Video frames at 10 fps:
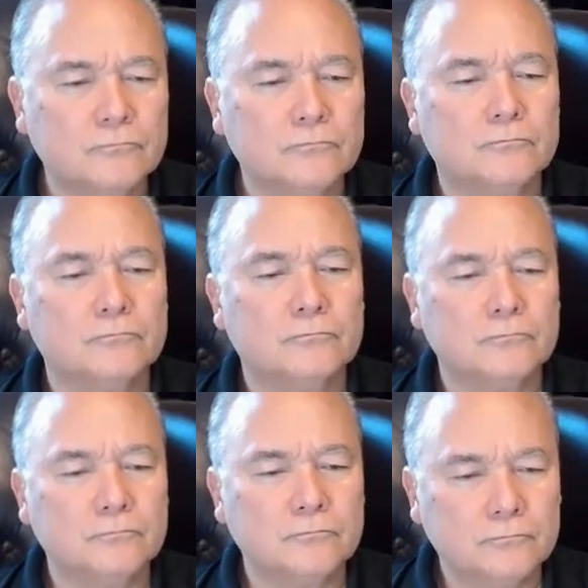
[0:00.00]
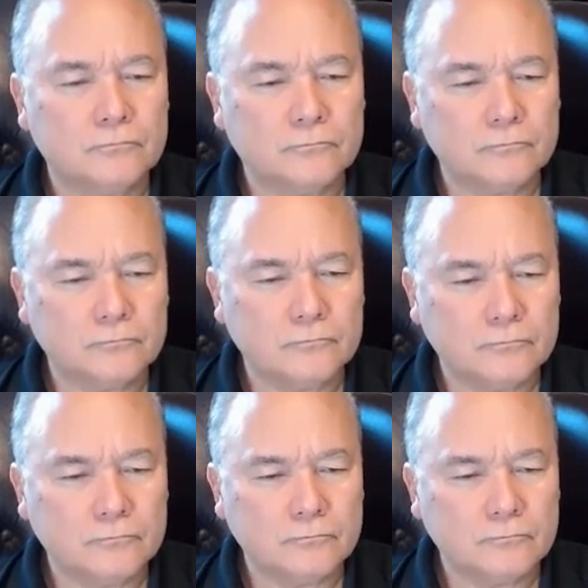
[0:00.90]

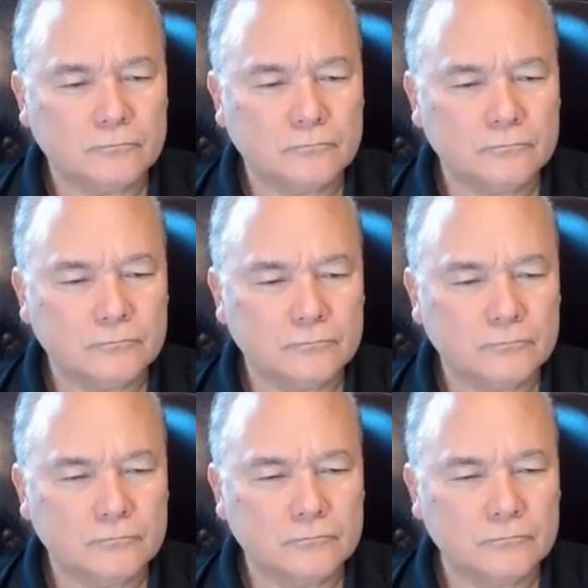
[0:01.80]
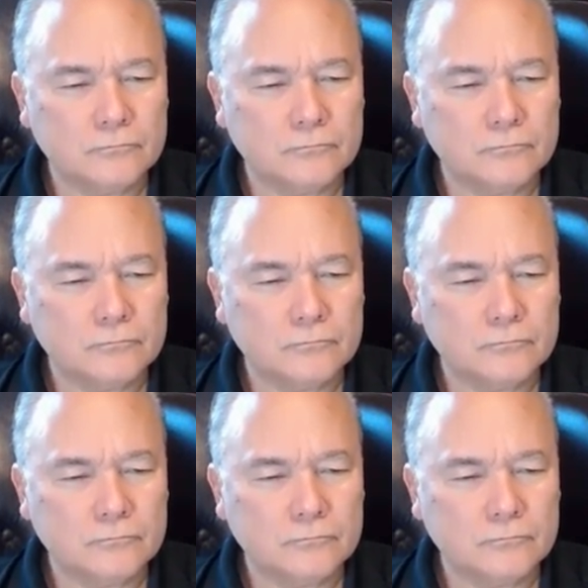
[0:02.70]
The person shown says nothing.